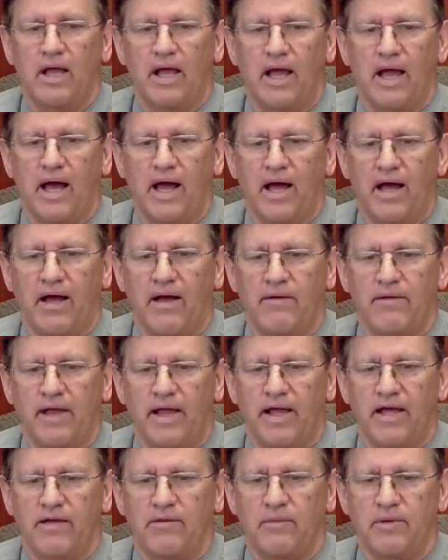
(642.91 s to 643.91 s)

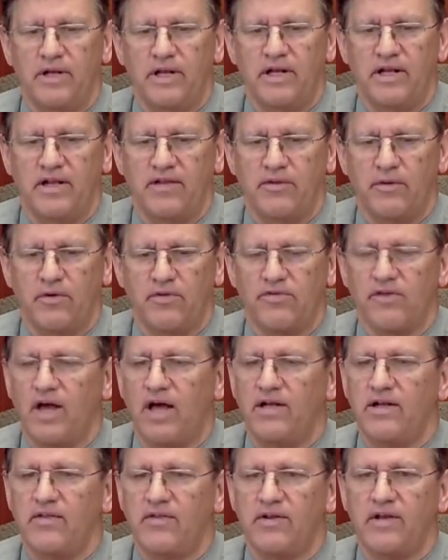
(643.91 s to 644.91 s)
And we need to get those
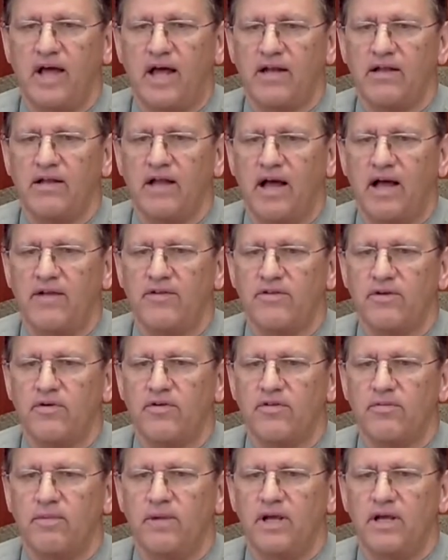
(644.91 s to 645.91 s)
signed on the dotted line, so to
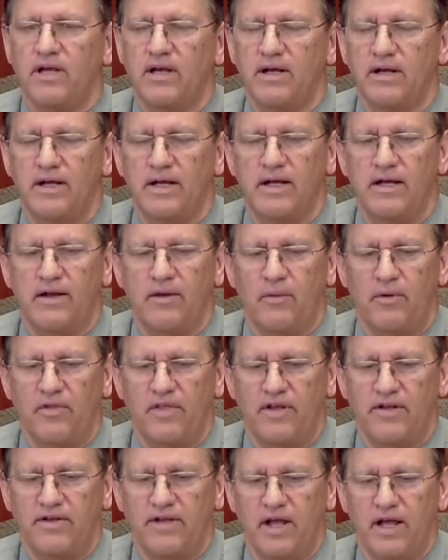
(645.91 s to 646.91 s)
speak, with
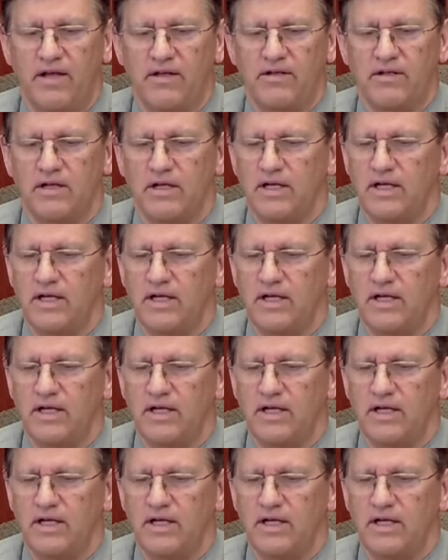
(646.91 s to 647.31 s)
intent.